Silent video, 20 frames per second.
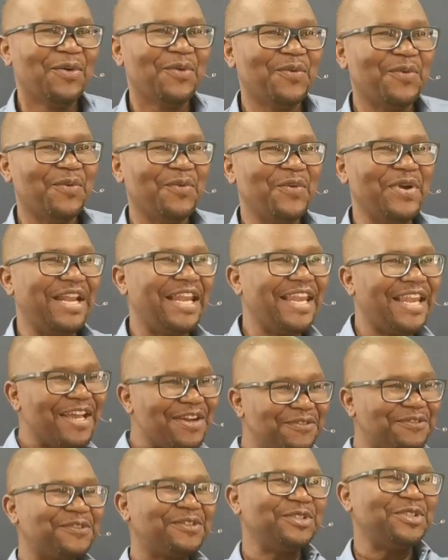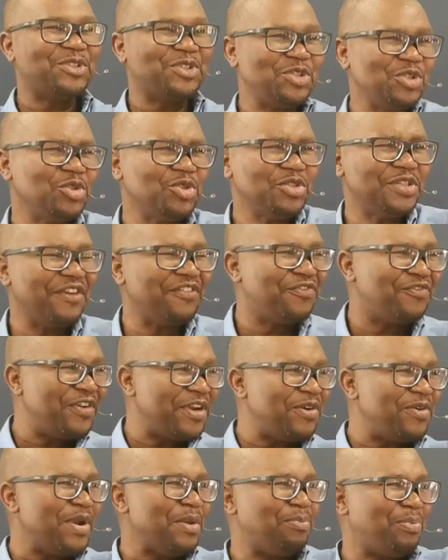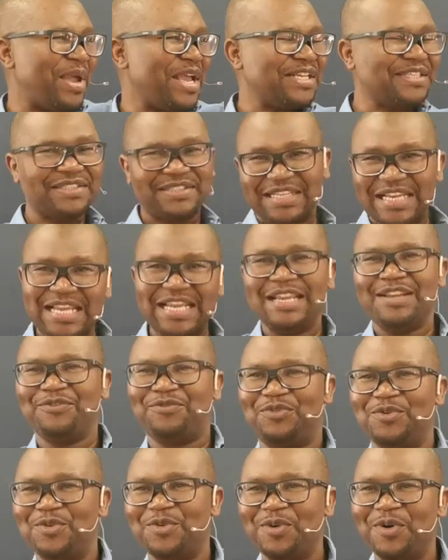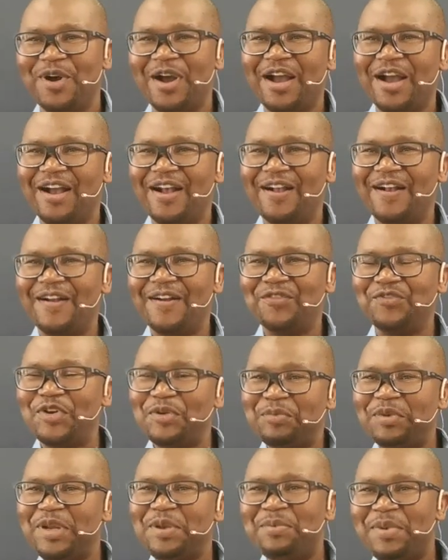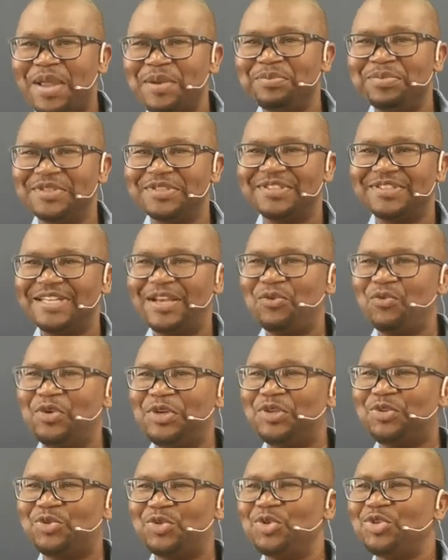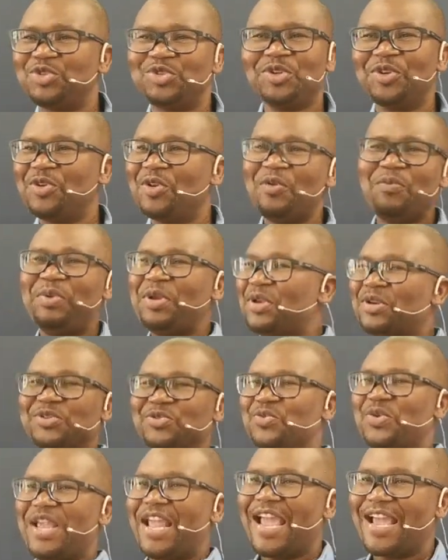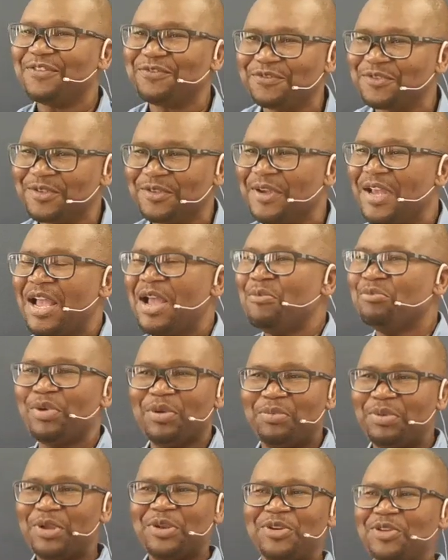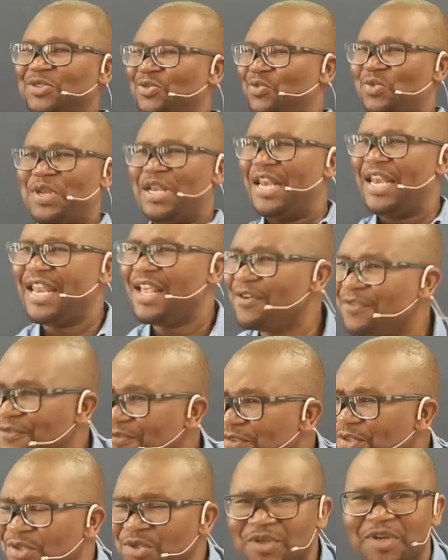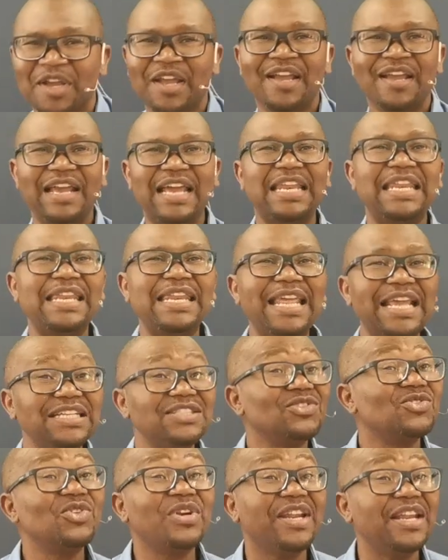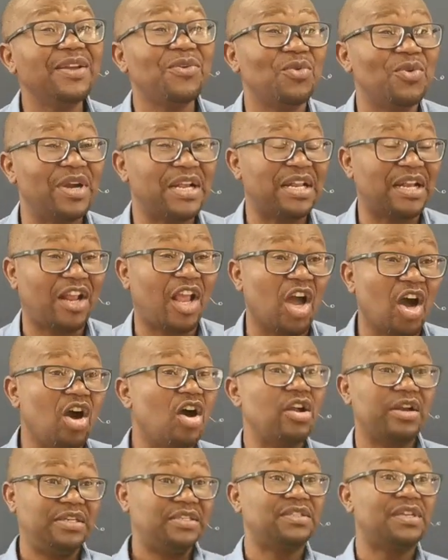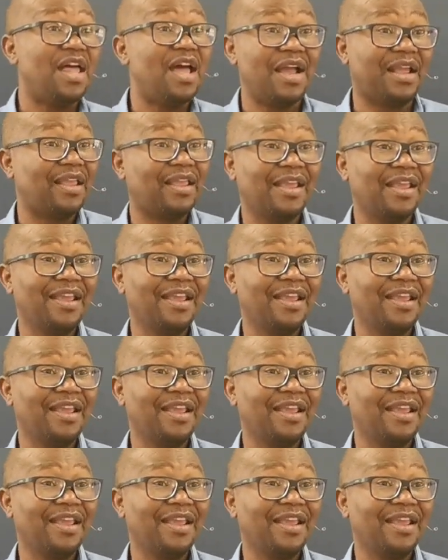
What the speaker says: We love to do the very best thing for family members, and we do so not because we have to, but because we love to. And that's really what God is like.